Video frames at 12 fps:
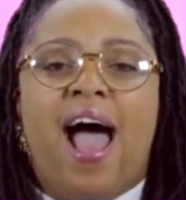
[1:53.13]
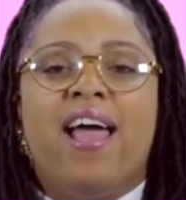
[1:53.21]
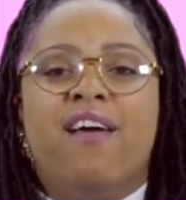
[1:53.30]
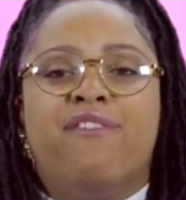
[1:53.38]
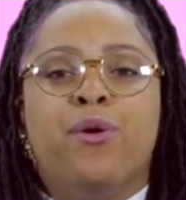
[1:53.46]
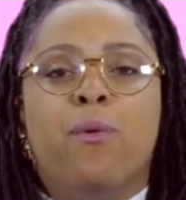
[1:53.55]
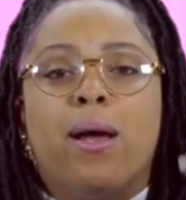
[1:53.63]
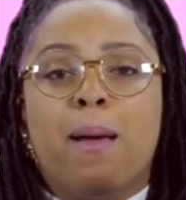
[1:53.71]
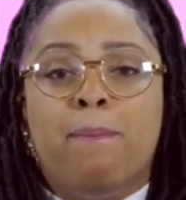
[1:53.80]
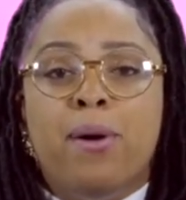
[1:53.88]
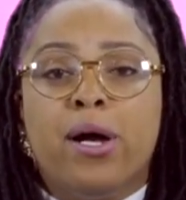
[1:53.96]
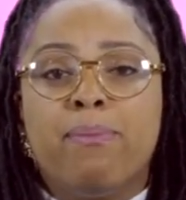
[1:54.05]
If you want to
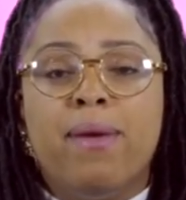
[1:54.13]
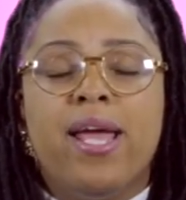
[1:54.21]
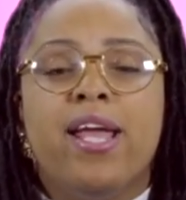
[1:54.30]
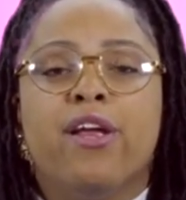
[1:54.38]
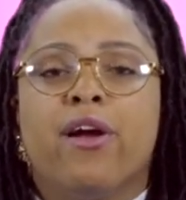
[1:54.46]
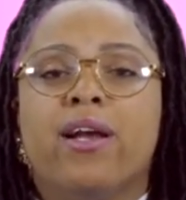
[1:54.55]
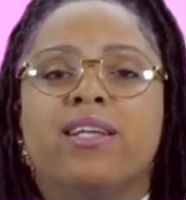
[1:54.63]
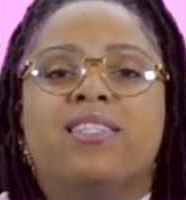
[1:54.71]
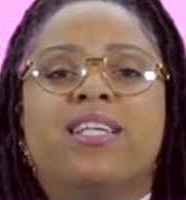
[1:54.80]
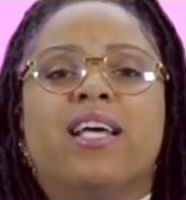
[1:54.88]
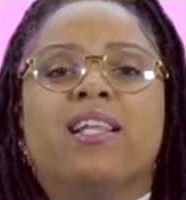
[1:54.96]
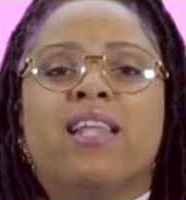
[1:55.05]
book me, you're going to
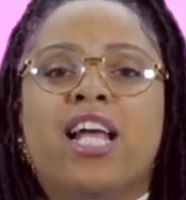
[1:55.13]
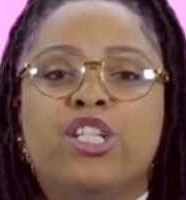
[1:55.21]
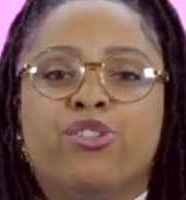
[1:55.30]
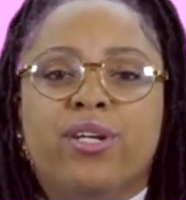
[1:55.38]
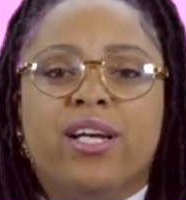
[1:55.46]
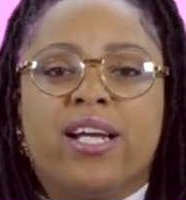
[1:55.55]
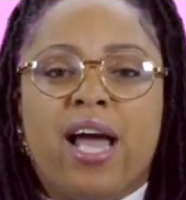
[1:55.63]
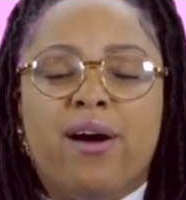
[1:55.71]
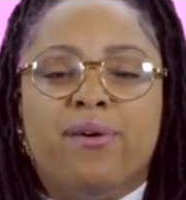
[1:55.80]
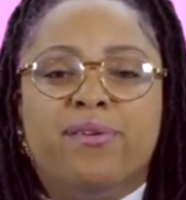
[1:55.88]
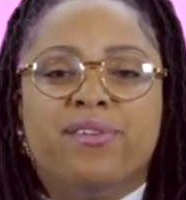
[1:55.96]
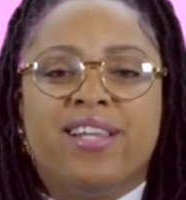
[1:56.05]
see a Linktree
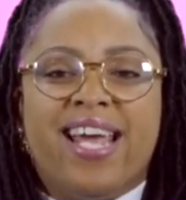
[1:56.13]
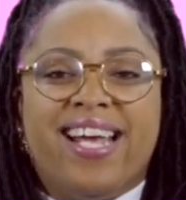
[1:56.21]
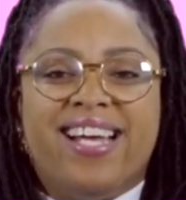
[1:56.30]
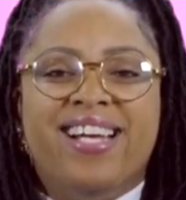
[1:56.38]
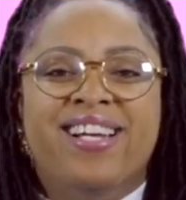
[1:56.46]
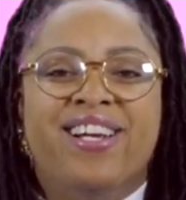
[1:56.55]
account link.